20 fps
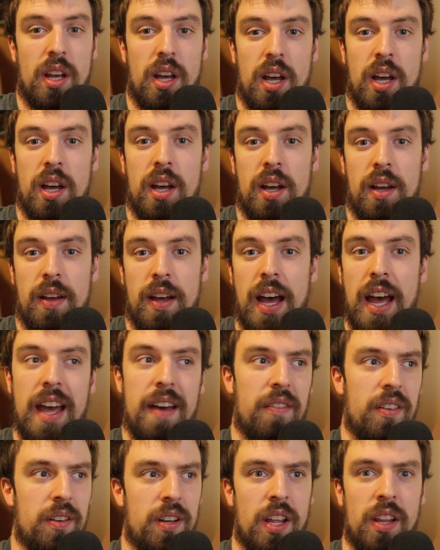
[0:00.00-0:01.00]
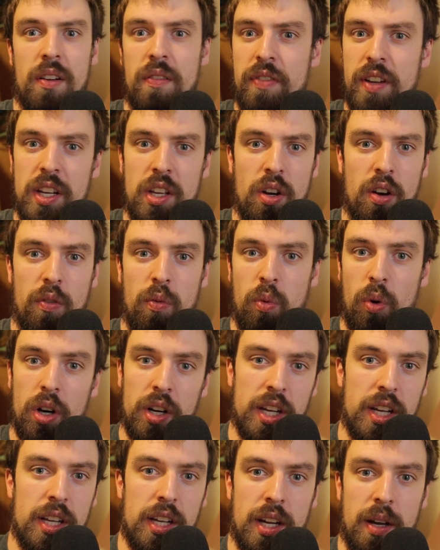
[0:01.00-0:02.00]
I have another video of
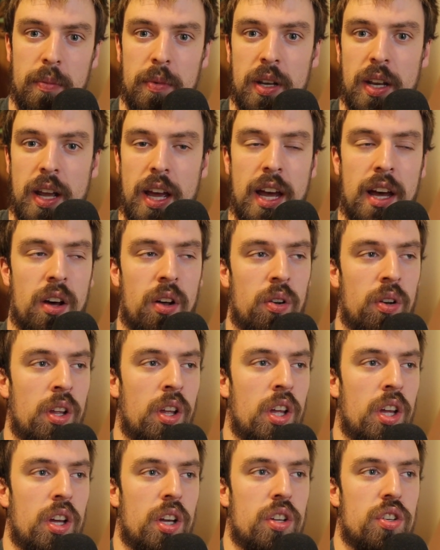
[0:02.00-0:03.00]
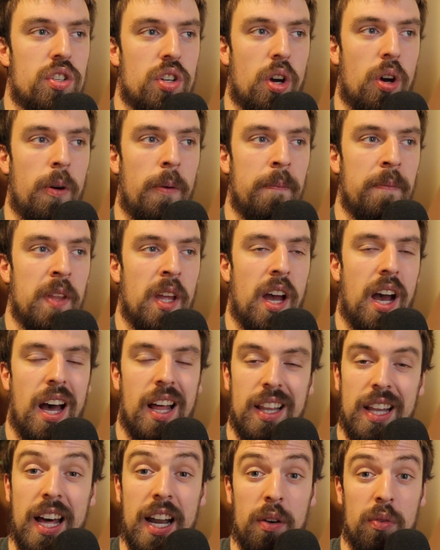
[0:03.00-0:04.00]
working coming out. So
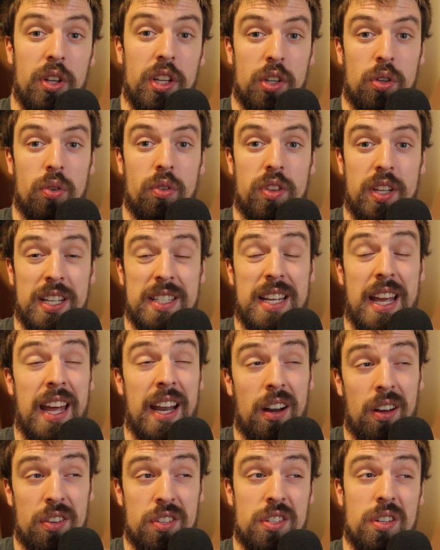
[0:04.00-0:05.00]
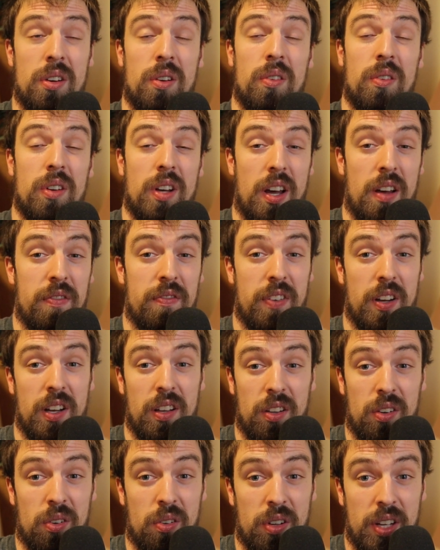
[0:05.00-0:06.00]
a lot of really cool things. And also a
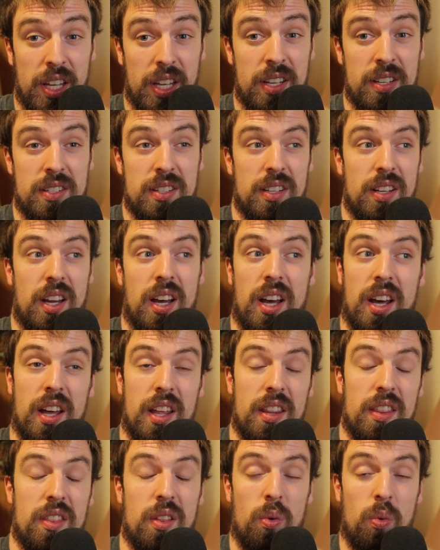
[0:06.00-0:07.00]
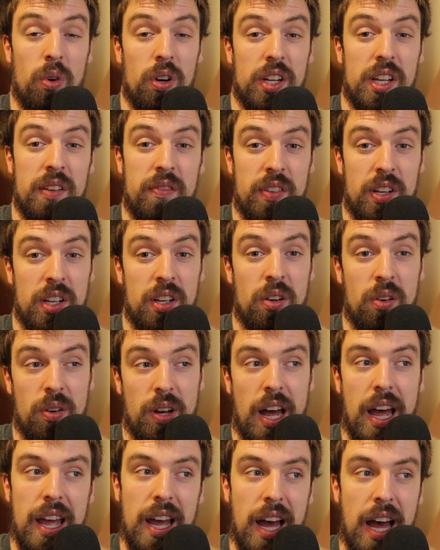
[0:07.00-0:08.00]
fun little hint, the working video,
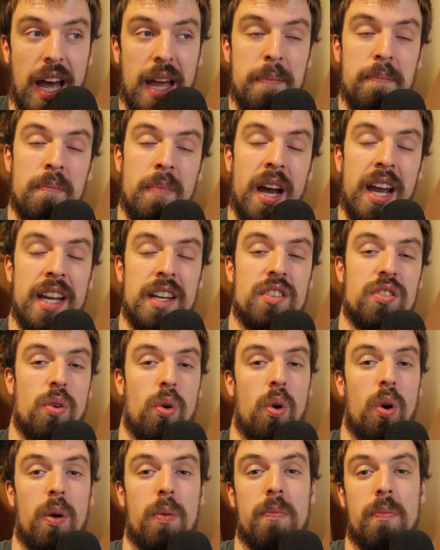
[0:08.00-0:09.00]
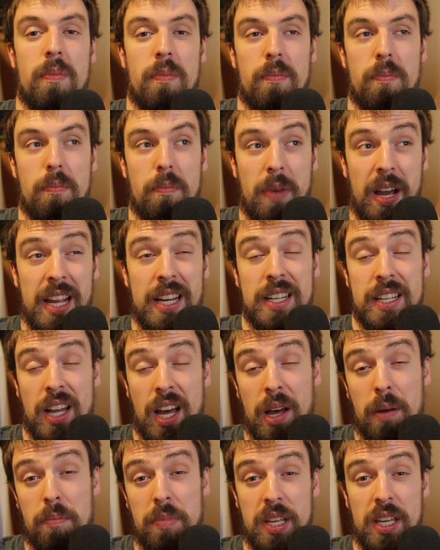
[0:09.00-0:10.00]
I might or might
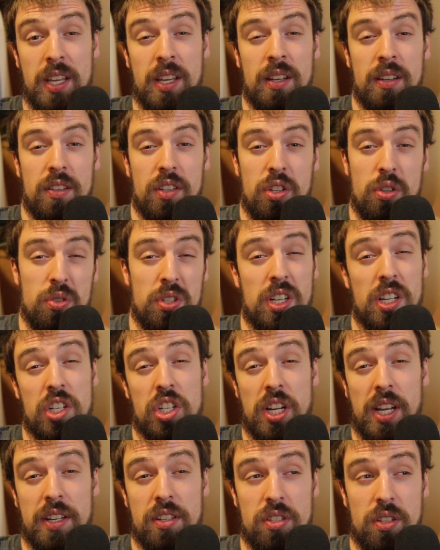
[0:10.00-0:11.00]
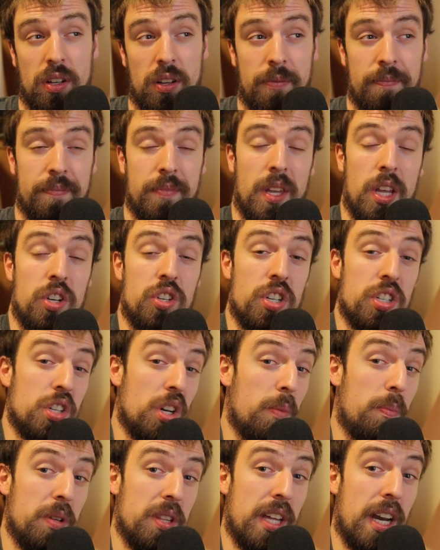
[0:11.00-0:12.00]
not be using a chainsaw. Just
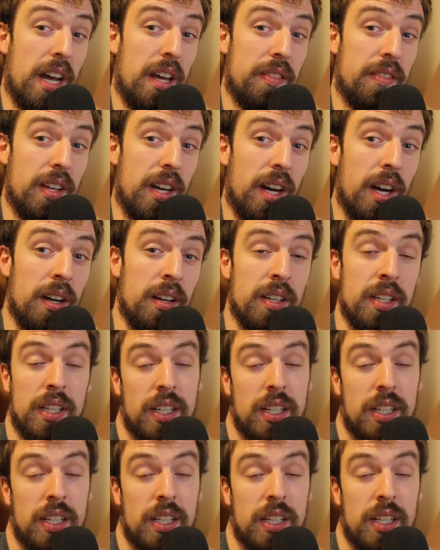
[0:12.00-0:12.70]
going to put that out there.